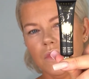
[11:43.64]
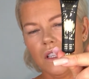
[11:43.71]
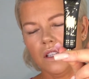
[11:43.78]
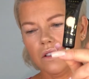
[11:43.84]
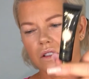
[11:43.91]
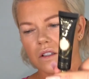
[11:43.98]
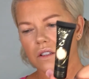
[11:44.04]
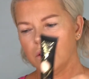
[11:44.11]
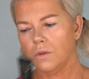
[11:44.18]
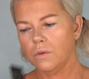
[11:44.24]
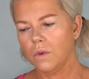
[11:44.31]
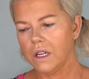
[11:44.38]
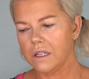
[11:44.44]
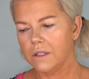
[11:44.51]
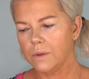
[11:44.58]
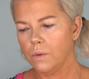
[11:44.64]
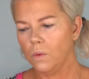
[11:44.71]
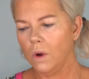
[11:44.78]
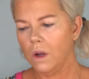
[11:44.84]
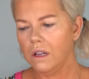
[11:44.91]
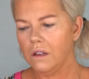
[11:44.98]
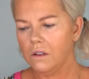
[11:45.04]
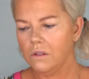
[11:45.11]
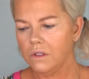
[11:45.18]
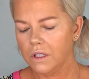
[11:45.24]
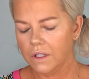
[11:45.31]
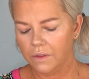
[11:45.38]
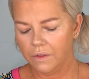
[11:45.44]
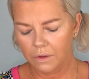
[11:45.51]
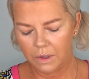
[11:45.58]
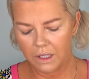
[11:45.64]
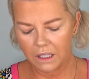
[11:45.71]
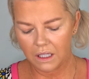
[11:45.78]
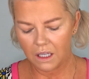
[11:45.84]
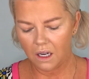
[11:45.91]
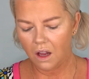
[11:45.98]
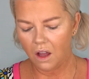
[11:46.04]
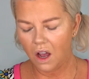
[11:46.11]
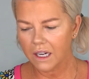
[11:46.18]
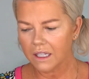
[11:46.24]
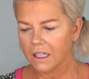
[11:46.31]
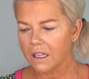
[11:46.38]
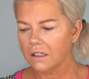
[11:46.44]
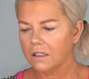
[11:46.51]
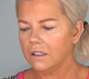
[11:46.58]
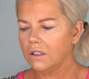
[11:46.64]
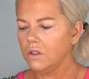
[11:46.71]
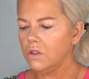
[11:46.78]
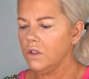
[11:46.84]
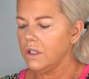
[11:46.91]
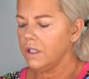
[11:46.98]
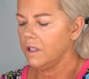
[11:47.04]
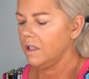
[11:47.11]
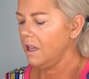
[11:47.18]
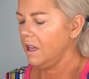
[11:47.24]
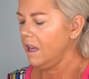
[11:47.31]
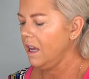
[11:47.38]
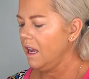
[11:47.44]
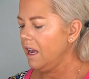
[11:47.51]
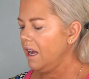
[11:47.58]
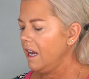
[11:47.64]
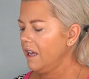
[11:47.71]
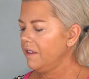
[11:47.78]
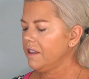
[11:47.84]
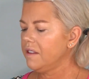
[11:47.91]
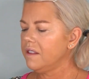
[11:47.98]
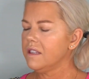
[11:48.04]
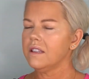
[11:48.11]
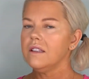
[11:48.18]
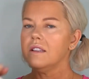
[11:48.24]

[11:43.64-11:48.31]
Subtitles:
So I got the 1 as well, just for really light coloured looks. And then this